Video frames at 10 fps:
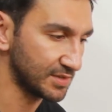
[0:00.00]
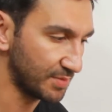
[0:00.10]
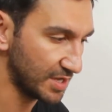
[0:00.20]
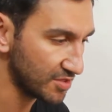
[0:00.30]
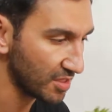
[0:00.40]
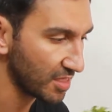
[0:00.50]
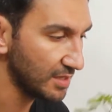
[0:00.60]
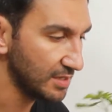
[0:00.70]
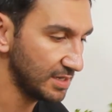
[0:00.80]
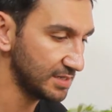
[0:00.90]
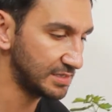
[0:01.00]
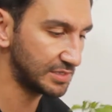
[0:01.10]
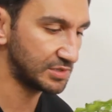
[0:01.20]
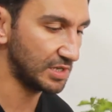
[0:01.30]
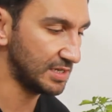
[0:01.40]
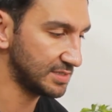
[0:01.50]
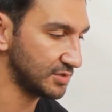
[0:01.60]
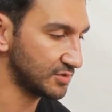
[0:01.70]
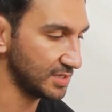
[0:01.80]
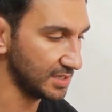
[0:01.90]
the branches, and as you
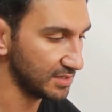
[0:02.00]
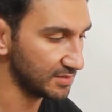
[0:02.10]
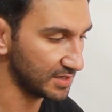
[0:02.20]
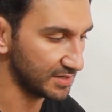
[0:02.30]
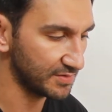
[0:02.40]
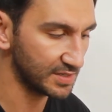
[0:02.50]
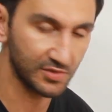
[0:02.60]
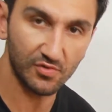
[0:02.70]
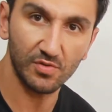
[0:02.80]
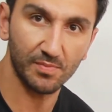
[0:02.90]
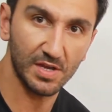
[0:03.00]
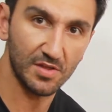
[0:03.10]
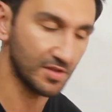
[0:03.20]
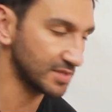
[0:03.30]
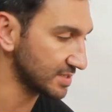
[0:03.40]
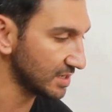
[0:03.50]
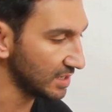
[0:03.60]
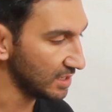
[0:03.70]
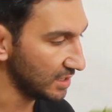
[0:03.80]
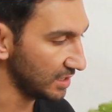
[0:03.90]
see, there are very strong branches
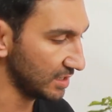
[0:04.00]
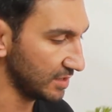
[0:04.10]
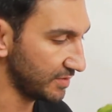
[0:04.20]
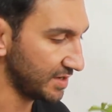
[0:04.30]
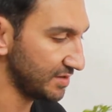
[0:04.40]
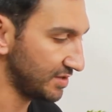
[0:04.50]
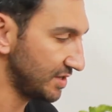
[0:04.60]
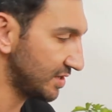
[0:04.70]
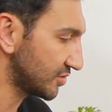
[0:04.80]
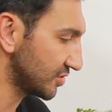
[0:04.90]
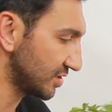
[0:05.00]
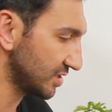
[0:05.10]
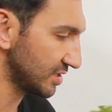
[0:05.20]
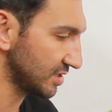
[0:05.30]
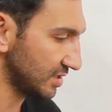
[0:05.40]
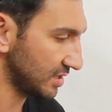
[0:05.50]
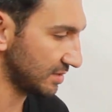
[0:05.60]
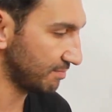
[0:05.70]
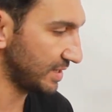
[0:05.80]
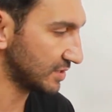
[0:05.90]
very near to the
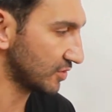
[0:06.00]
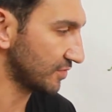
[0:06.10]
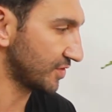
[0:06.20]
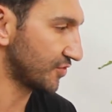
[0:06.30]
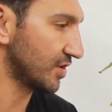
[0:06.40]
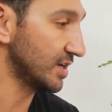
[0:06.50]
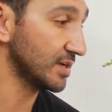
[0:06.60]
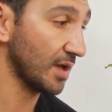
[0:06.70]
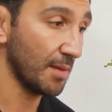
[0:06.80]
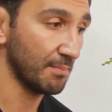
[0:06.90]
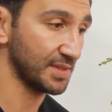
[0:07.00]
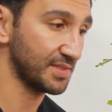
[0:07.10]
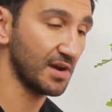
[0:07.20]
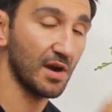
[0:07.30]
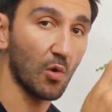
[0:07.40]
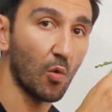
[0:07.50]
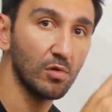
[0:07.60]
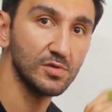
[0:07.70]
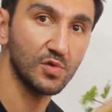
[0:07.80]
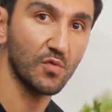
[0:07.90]
base of the trunk, but there are
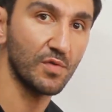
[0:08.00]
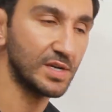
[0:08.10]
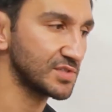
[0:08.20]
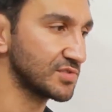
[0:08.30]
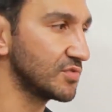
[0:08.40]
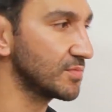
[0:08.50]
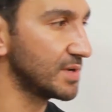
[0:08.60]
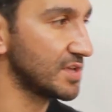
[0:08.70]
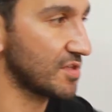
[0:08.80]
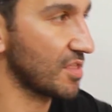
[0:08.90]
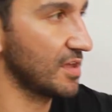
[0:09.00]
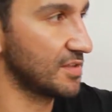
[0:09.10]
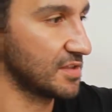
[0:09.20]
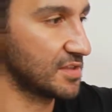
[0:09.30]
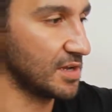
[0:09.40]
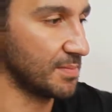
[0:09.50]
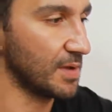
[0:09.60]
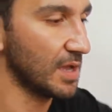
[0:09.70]
also very strong branches at the top.